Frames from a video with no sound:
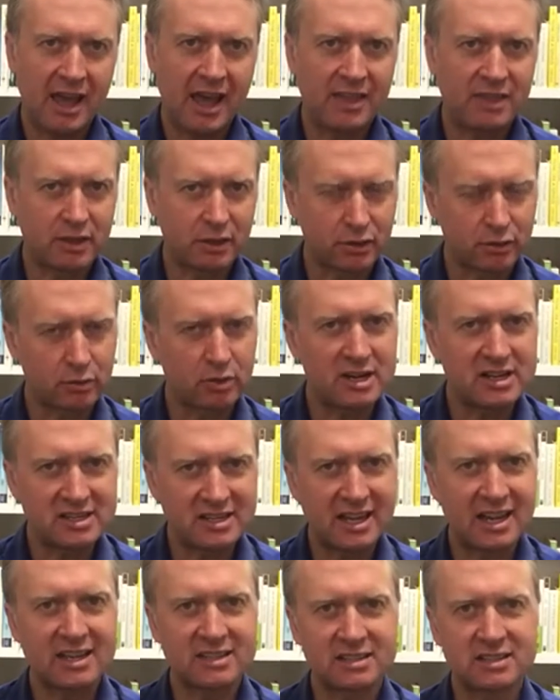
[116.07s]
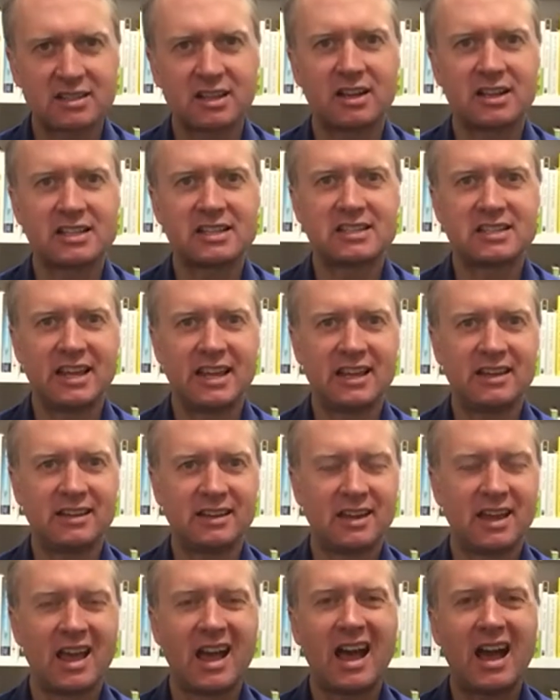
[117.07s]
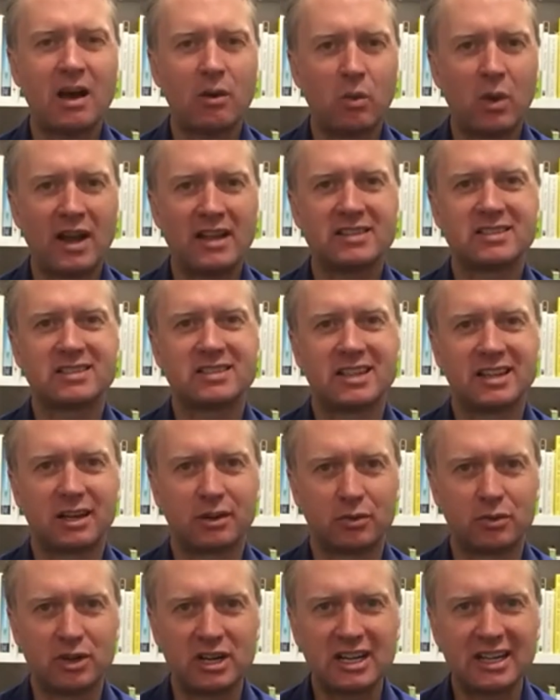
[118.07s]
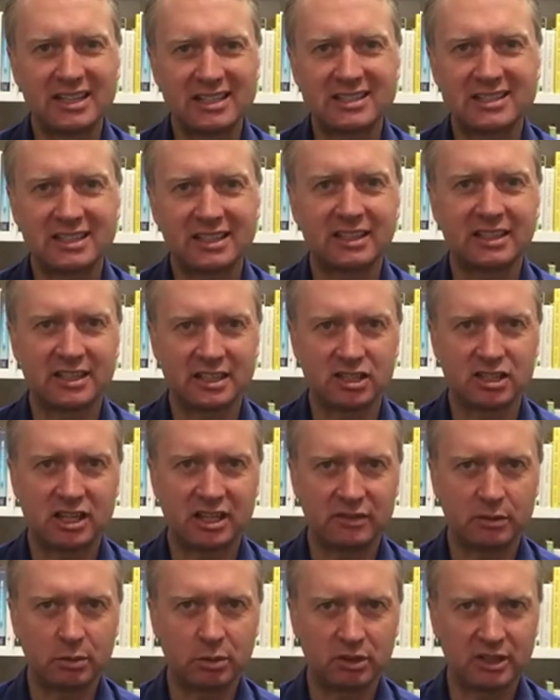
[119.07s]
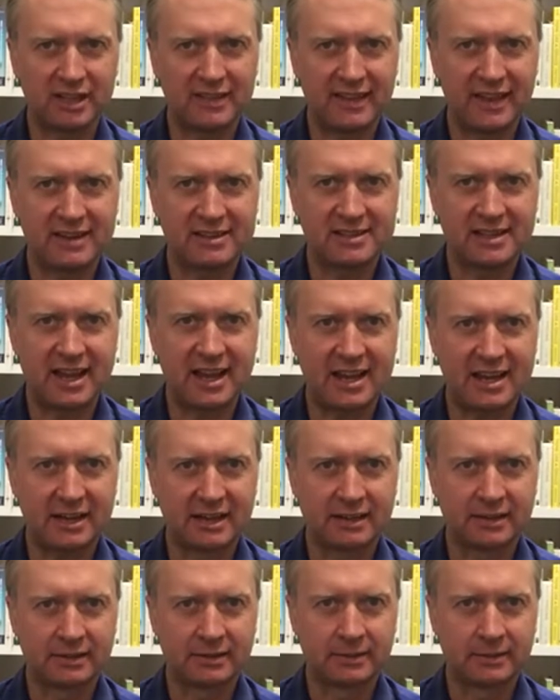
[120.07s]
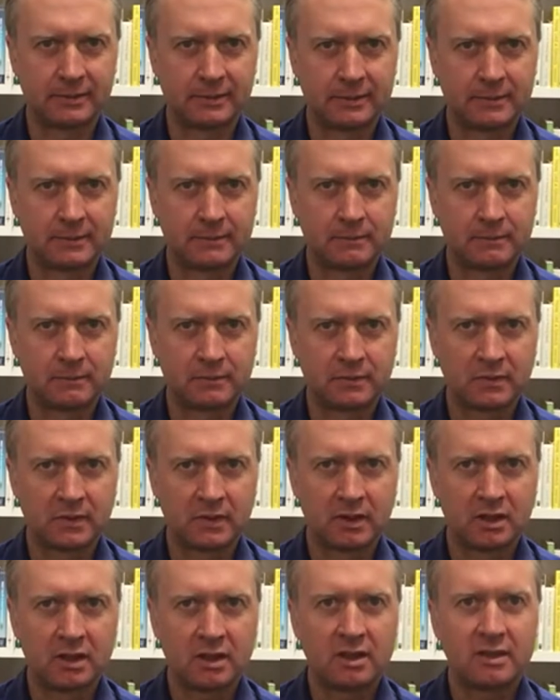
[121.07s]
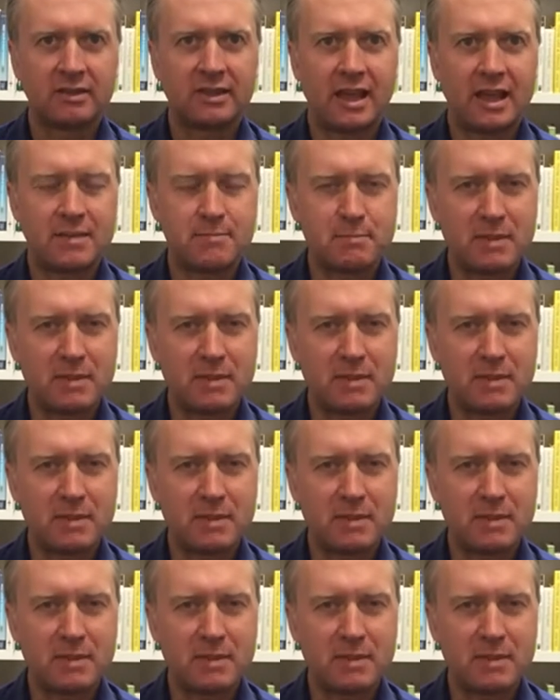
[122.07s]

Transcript: And the three tasks I set are ones that are realistically achievable in that day. They